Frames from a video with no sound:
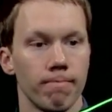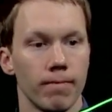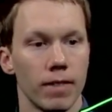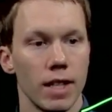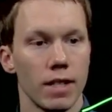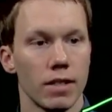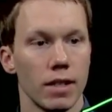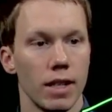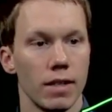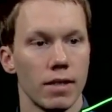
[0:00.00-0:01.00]
this
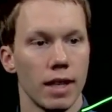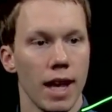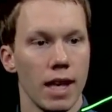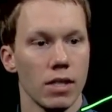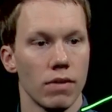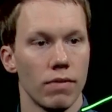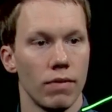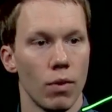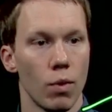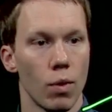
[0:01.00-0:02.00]
is the case
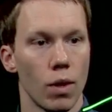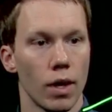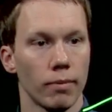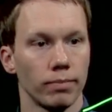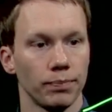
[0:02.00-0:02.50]
for